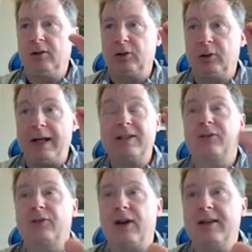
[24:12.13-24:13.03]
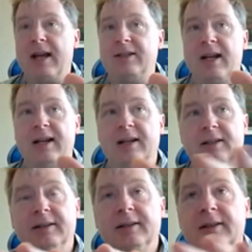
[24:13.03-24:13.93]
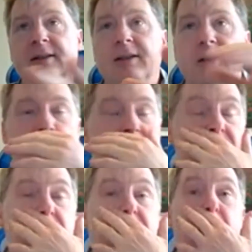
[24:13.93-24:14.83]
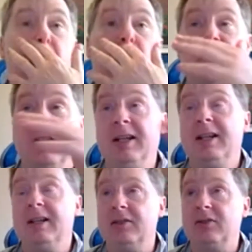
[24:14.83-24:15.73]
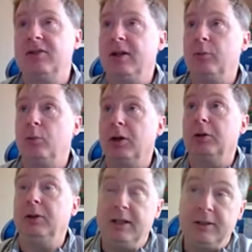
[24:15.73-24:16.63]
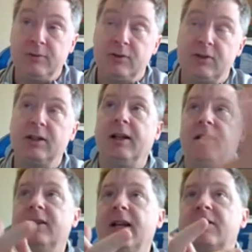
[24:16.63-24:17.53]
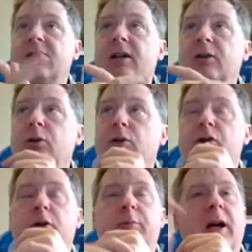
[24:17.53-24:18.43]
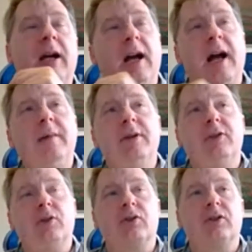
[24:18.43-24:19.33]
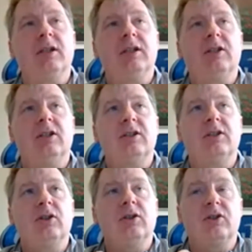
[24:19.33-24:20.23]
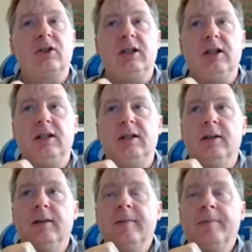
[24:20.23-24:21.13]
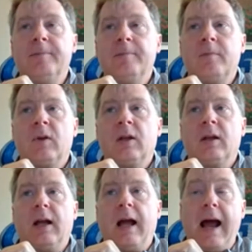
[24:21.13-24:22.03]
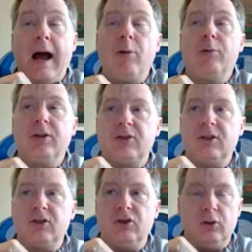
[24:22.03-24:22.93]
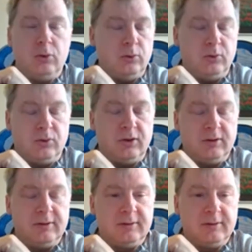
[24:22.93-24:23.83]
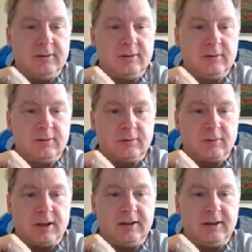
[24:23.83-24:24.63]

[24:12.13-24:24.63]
classify that data, so I know what it is and where it lives. I think that's kind of cool. So I'm interested to see how this is used. Right?